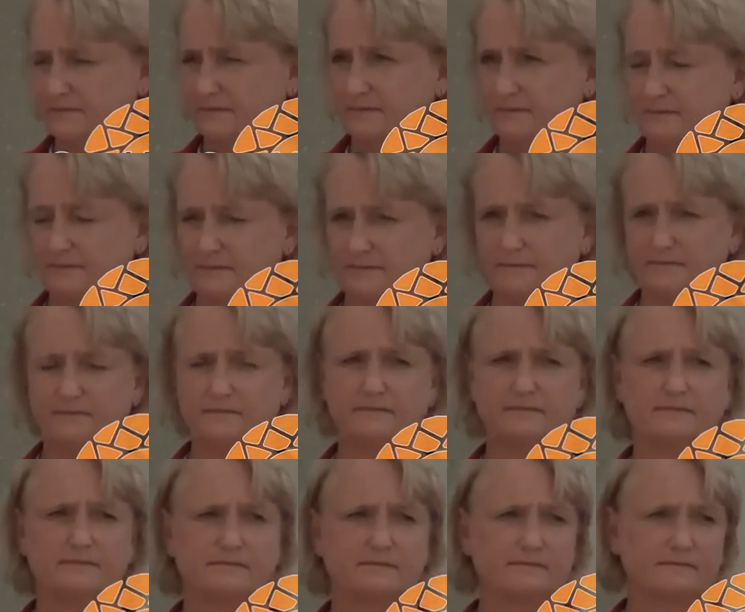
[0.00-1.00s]

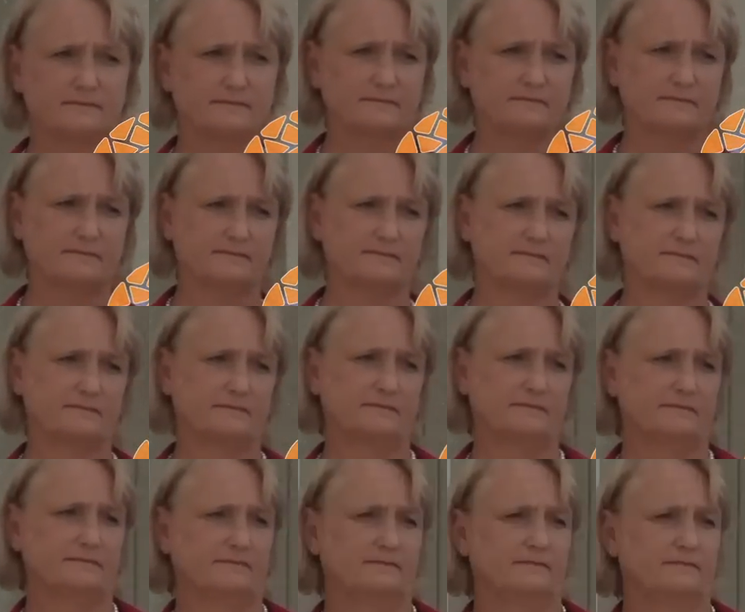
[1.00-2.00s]

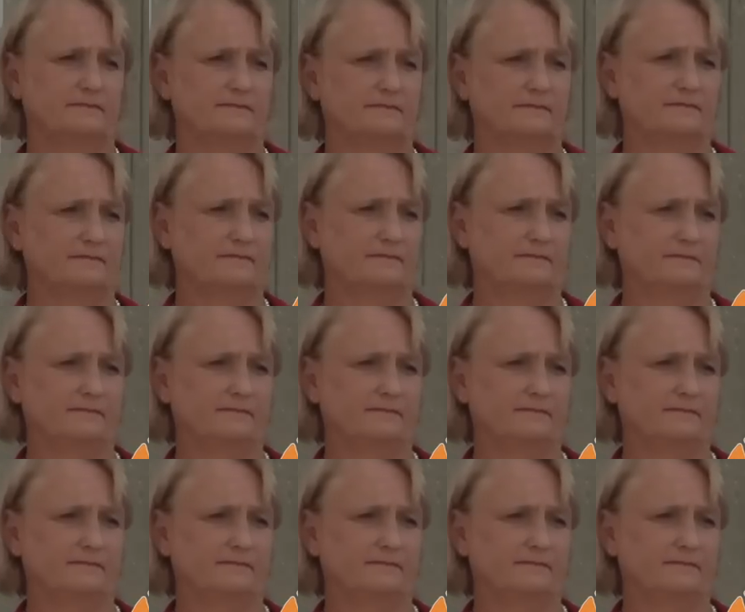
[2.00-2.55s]
(silent)